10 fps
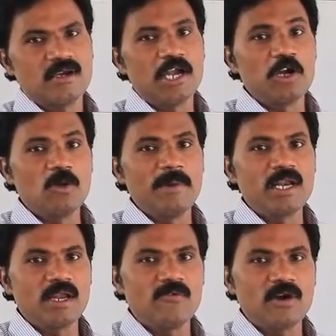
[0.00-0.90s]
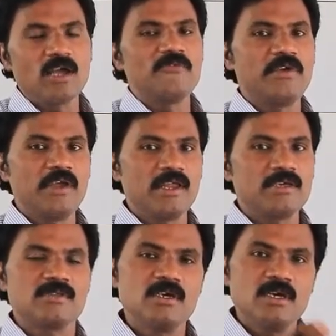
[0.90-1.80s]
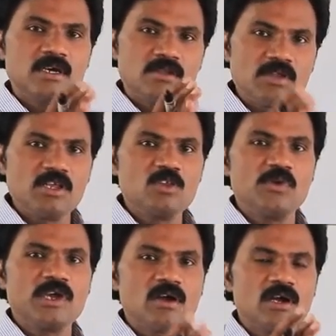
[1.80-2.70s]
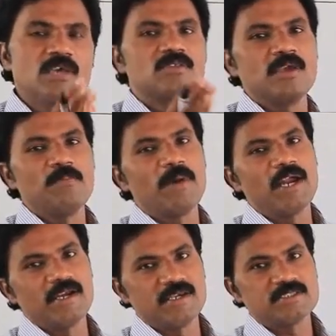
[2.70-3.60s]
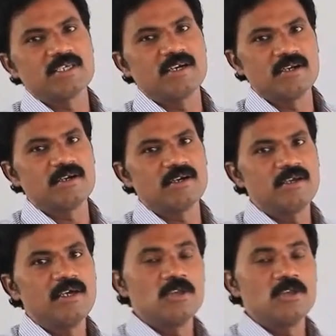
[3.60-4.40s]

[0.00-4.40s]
endometrium wall of uterus, that is we called as implantation and all.